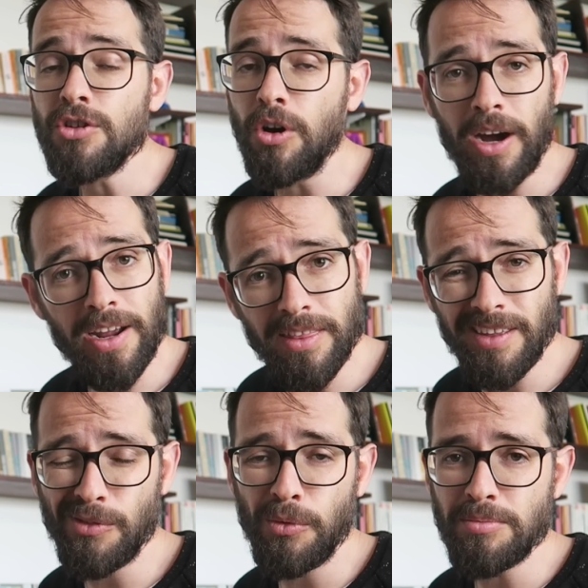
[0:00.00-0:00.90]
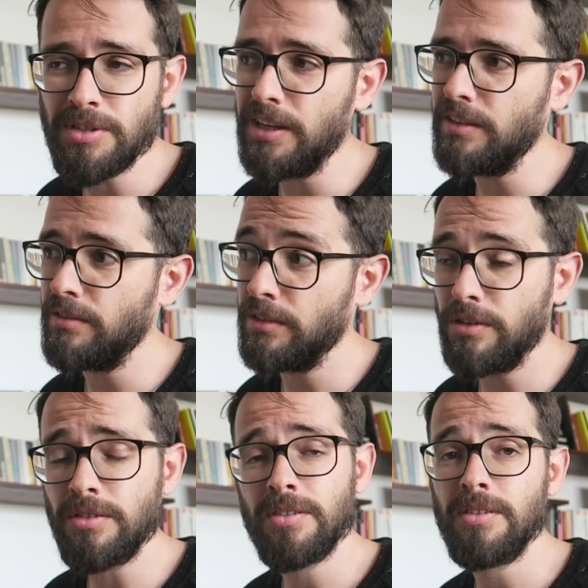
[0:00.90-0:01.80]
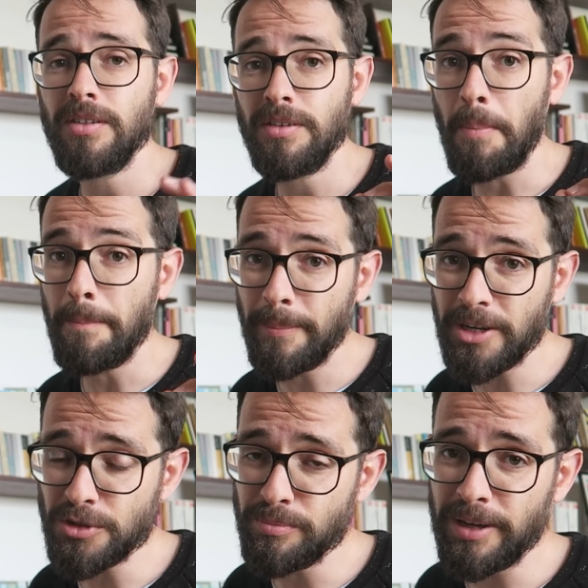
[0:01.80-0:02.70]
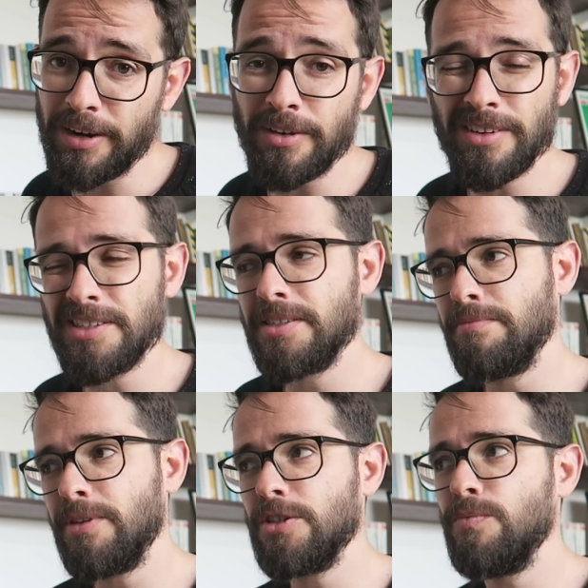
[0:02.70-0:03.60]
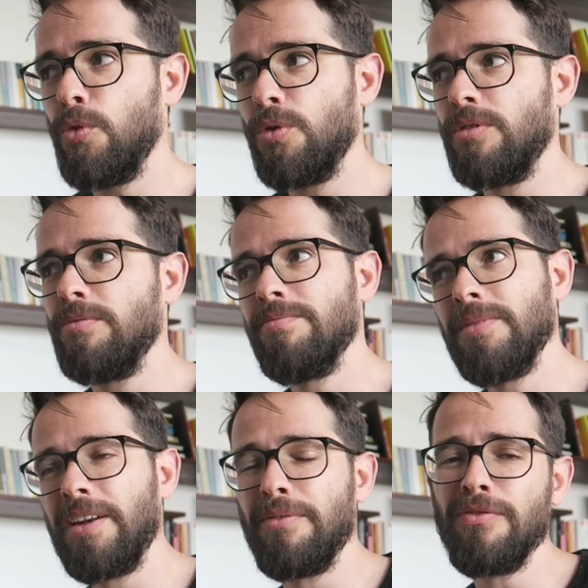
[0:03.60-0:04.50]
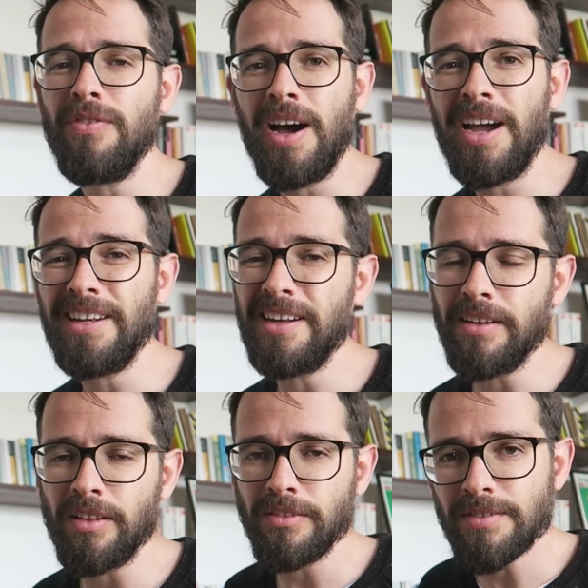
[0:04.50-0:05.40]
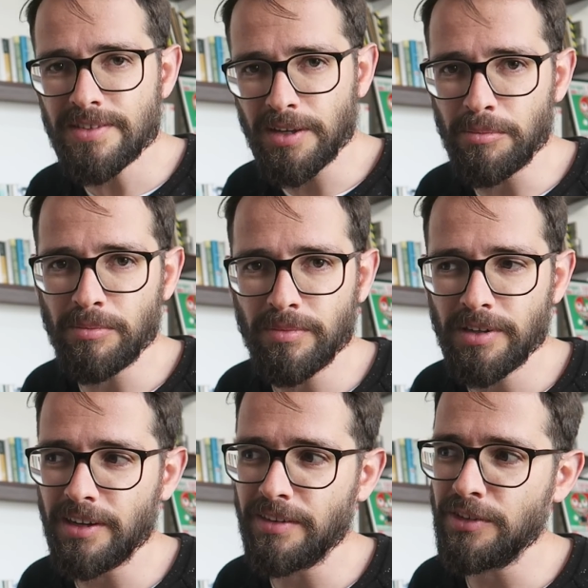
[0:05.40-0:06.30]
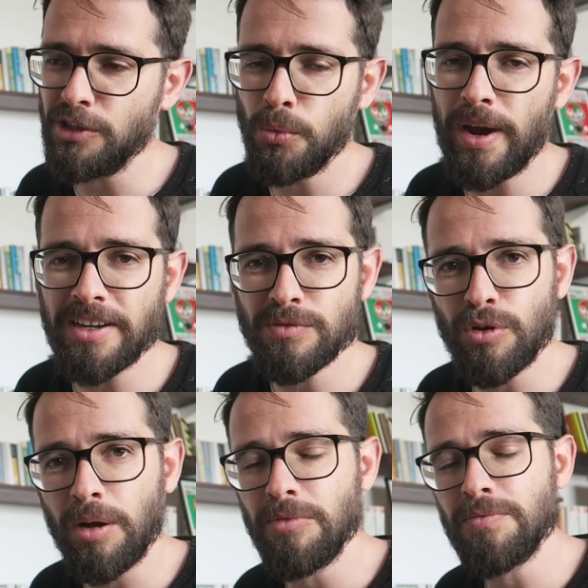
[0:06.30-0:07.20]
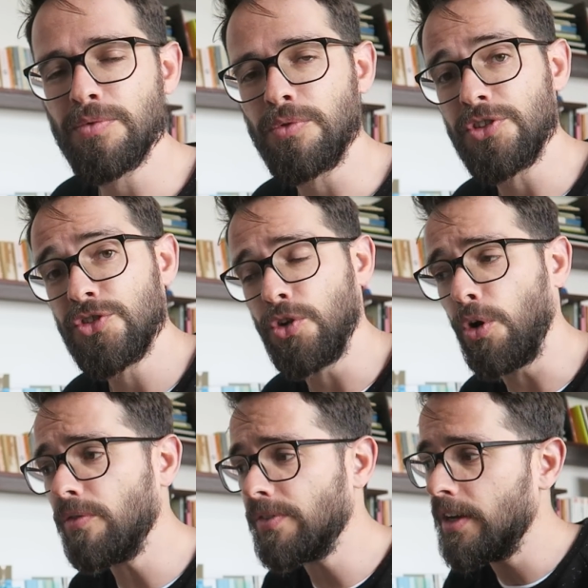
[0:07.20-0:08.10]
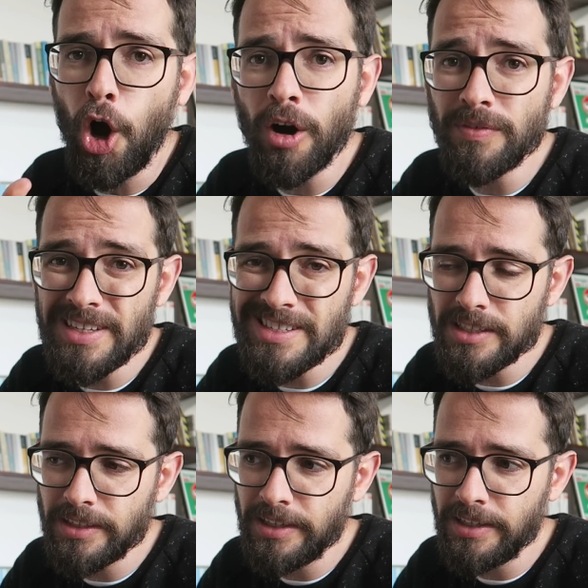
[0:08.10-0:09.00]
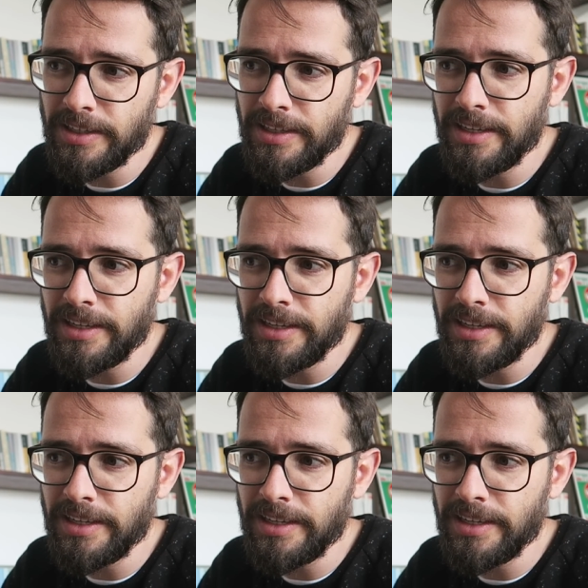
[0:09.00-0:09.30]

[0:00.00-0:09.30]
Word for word: so i think the website looks much better it's much more kind of fine and some kind of ux problems were solved obviously